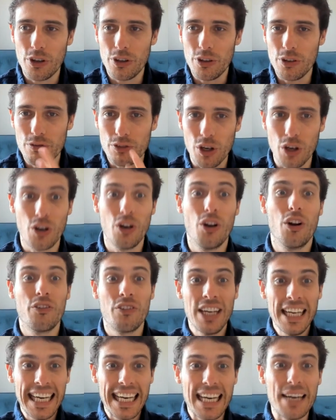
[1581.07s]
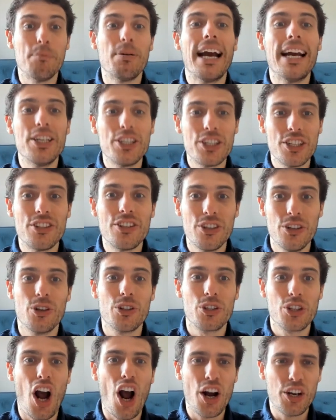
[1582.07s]
you've got a lot of impatience in your
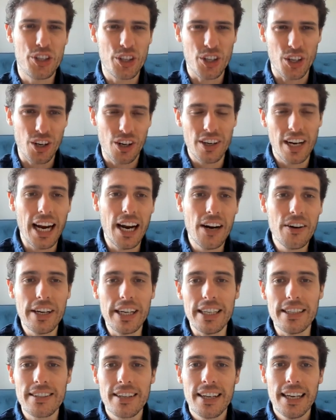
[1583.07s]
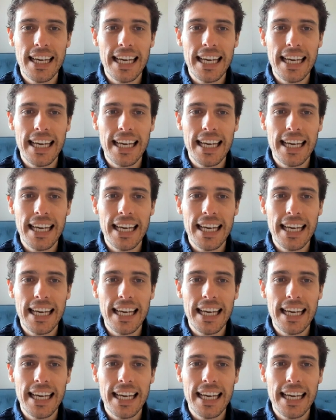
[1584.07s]
chart, you've got a lot of Aries.